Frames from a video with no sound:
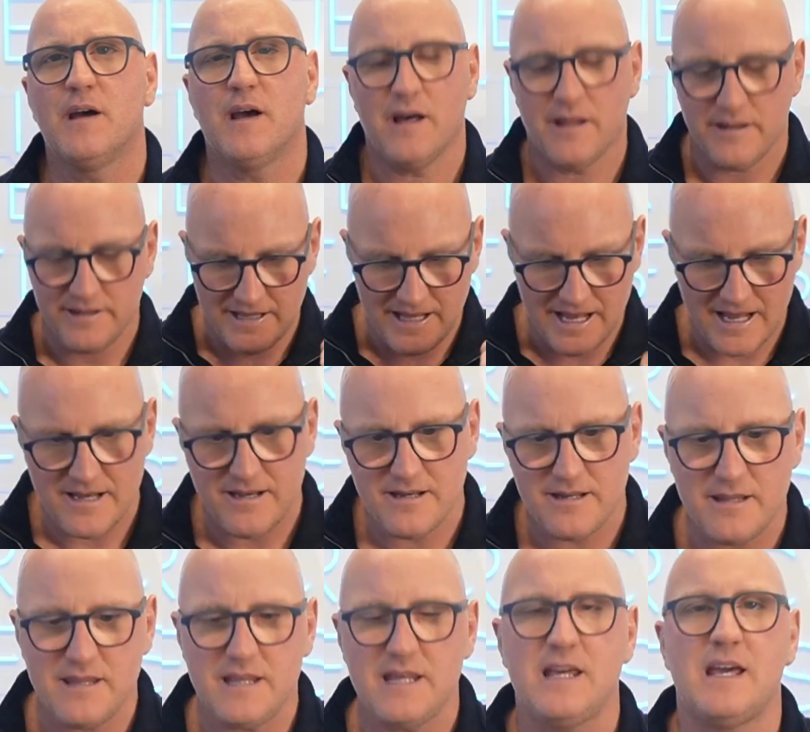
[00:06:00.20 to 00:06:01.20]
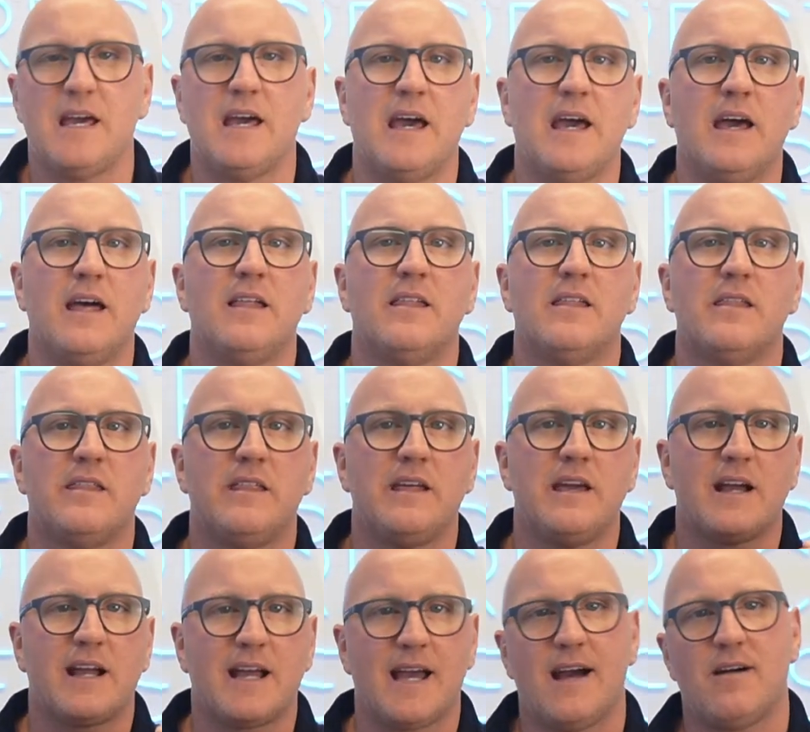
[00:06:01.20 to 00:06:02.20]
at the end of the year, the
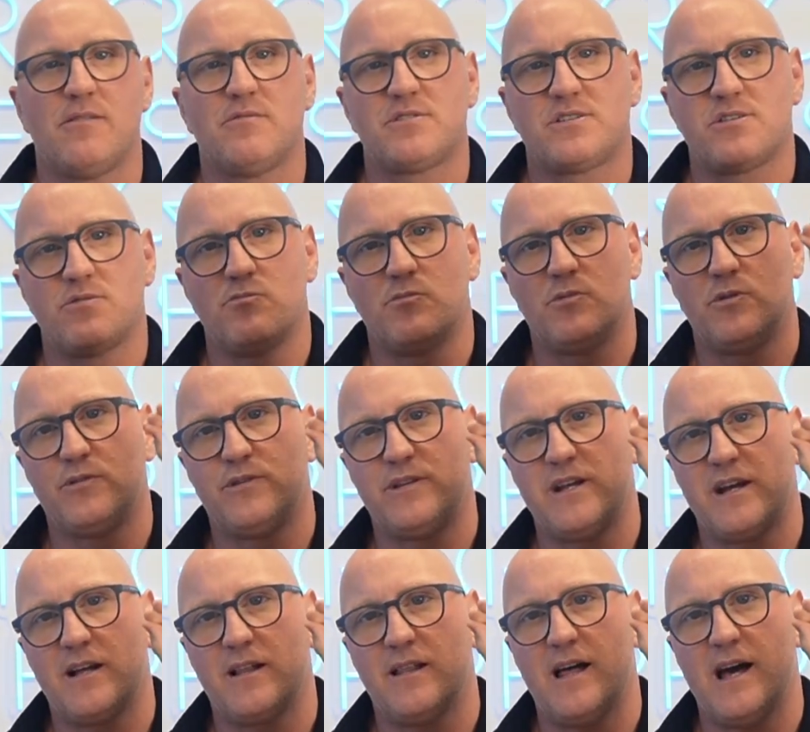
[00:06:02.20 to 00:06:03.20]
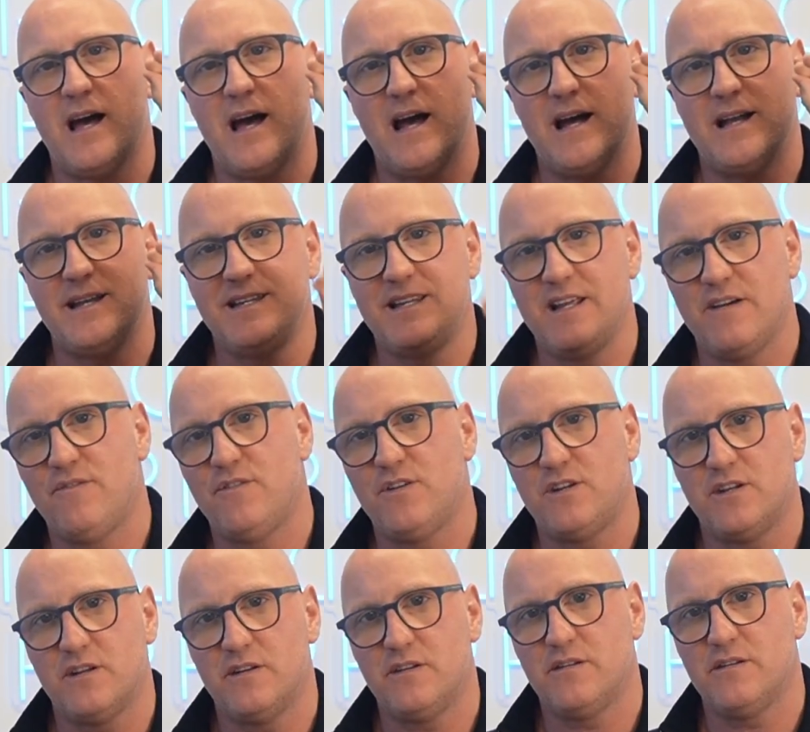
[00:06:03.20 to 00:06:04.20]
accountant will declare a
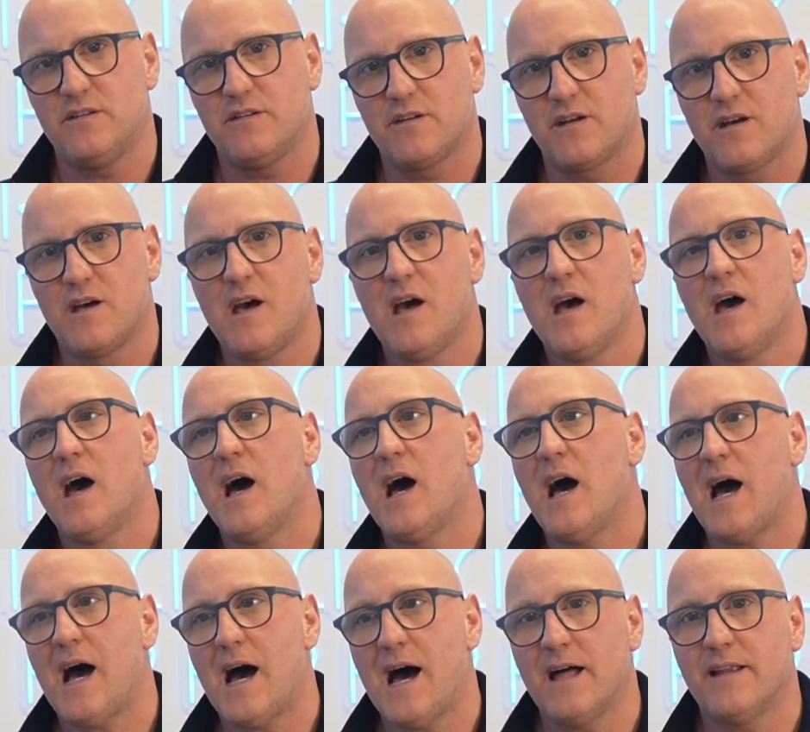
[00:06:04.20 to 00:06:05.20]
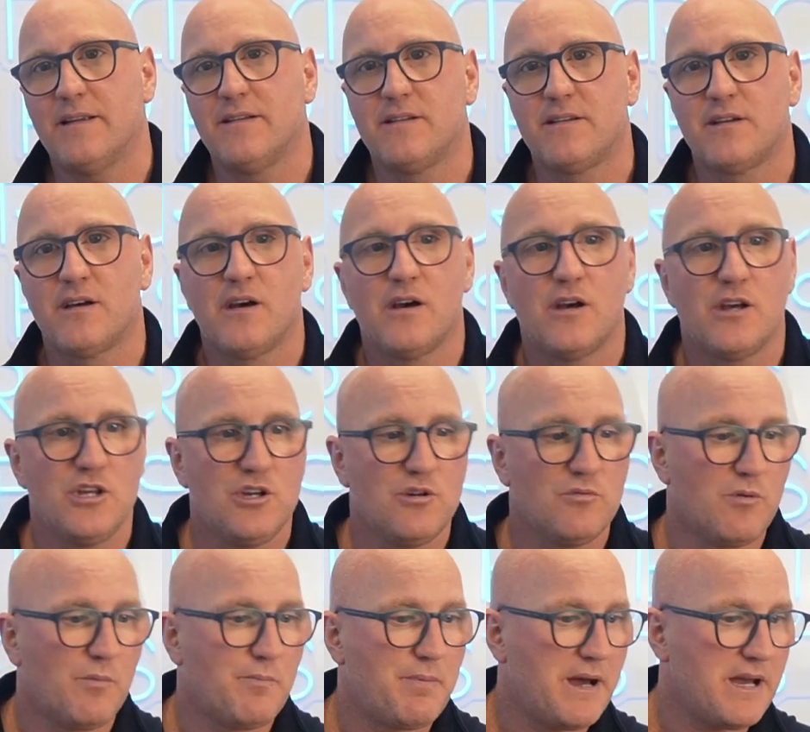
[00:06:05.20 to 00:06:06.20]
dividend and you
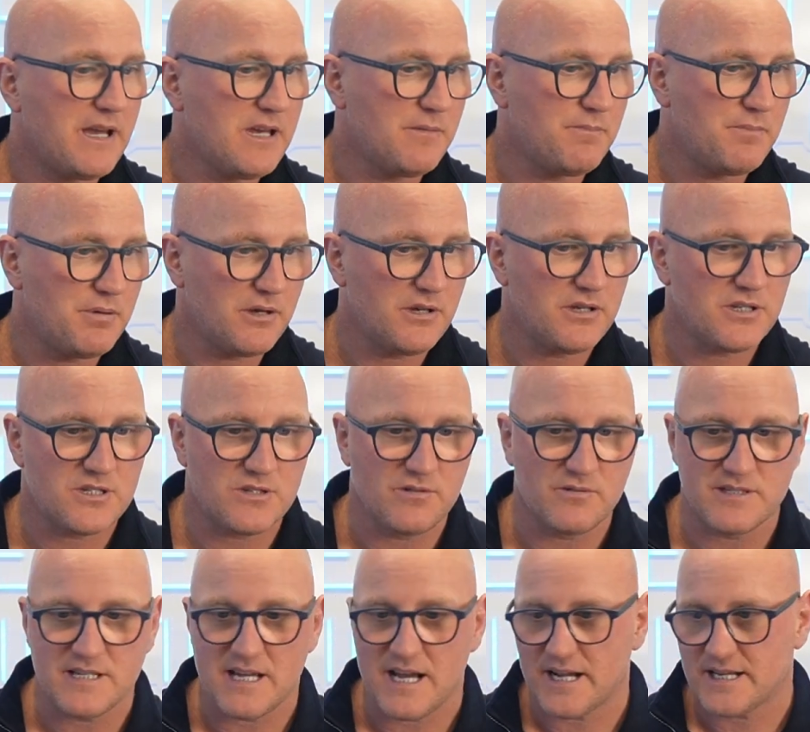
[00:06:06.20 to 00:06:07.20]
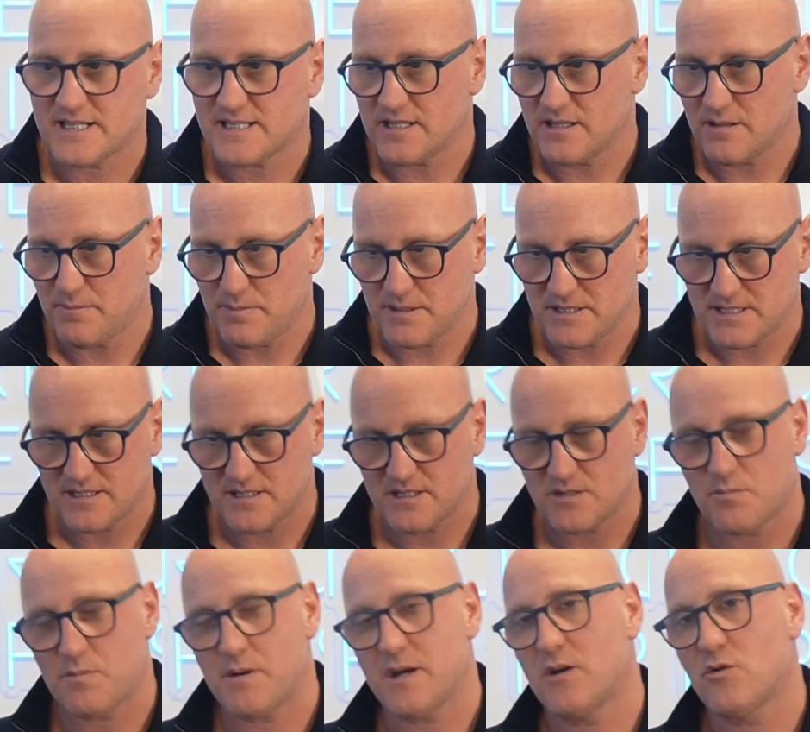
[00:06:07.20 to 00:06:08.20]
will pay your personal tax and the business
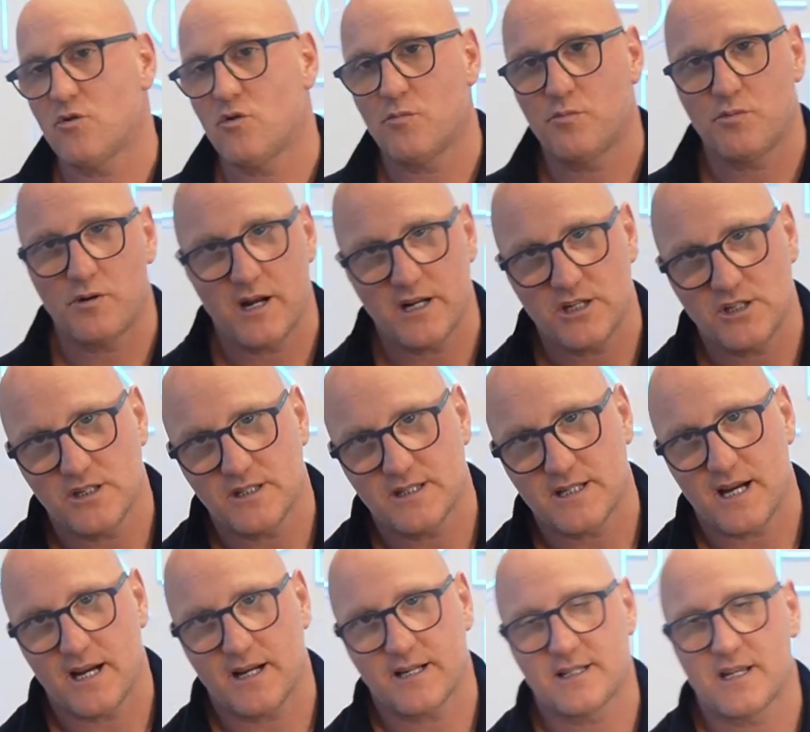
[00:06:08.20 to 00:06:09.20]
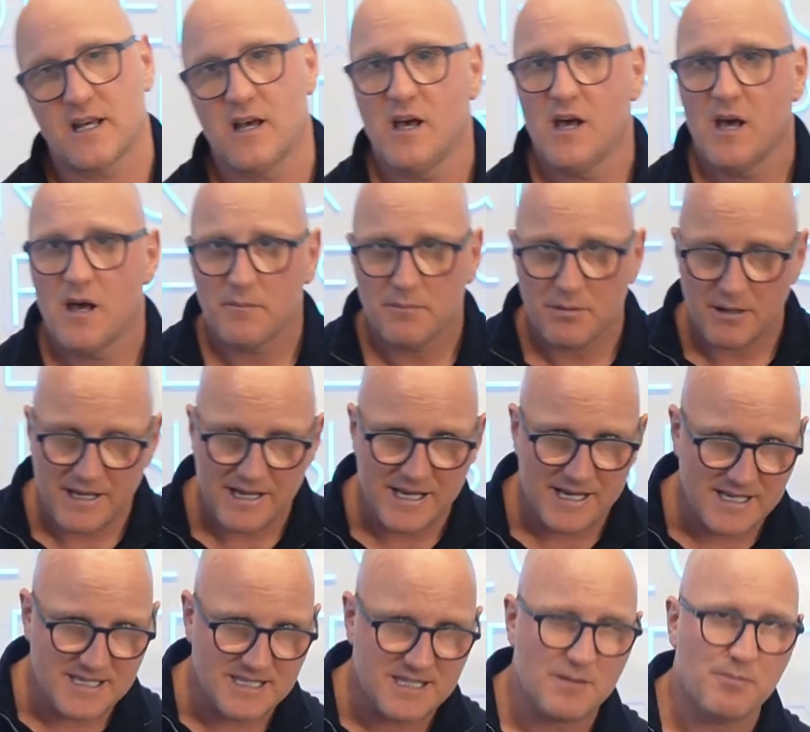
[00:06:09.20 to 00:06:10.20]
will pay corporation tax. But
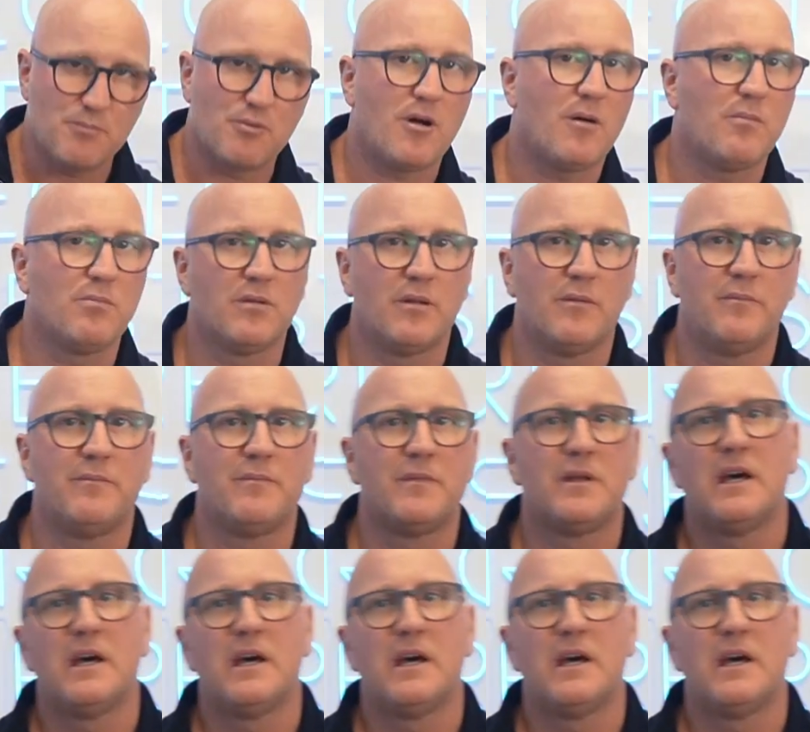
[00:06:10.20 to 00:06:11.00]
here's the problem.